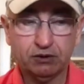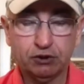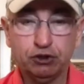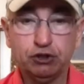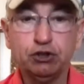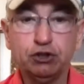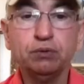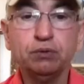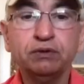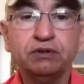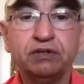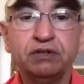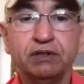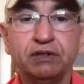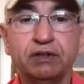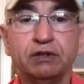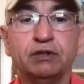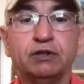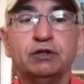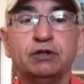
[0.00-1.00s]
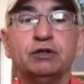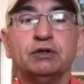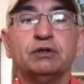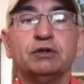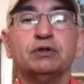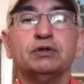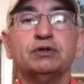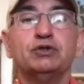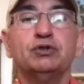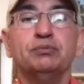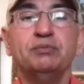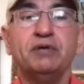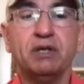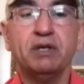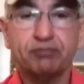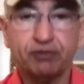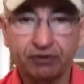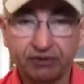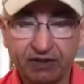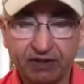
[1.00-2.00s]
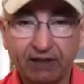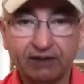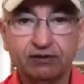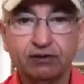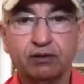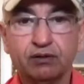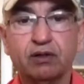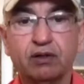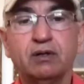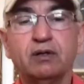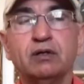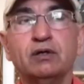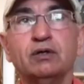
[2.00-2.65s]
duty to be a protector,